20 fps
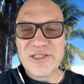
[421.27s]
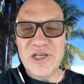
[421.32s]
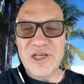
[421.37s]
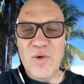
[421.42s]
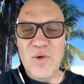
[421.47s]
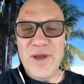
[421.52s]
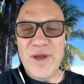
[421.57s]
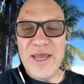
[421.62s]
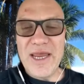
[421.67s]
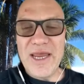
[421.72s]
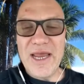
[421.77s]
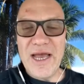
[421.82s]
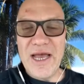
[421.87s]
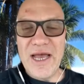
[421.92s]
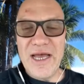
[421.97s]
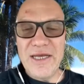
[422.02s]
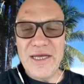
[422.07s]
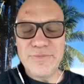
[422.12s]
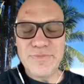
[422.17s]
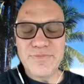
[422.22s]
So he
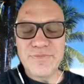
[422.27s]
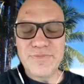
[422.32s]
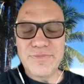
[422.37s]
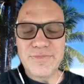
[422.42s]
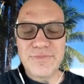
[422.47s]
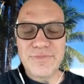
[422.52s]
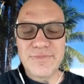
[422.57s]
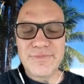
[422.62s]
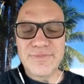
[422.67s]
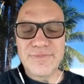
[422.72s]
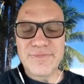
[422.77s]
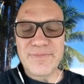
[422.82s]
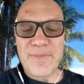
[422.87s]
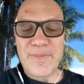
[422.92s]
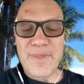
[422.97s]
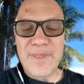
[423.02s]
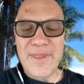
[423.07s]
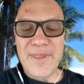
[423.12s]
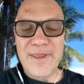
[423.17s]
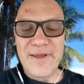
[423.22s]

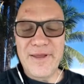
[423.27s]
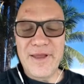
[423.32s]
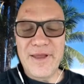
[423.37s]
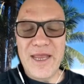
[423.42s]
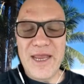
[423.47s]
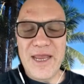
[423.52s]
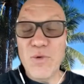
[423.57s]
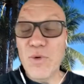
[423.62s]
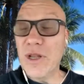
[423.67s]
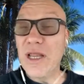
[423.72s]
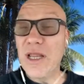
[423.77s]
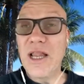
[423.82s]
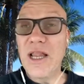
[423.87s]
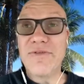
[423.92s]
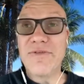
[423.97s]
really